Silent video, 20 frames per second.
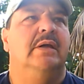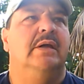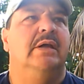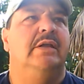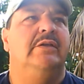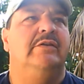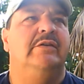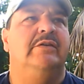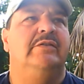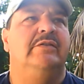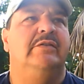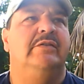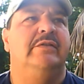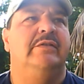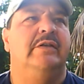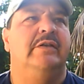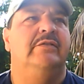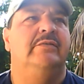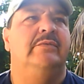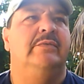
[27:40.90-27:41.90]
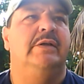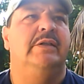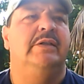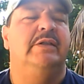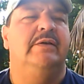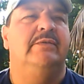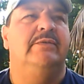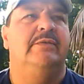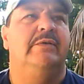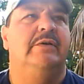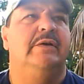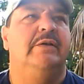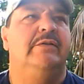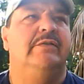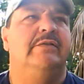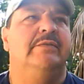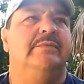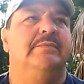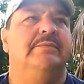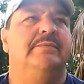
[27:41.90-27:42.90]
And Jesus doesn't want that for
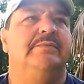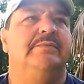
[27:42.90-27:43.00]
us.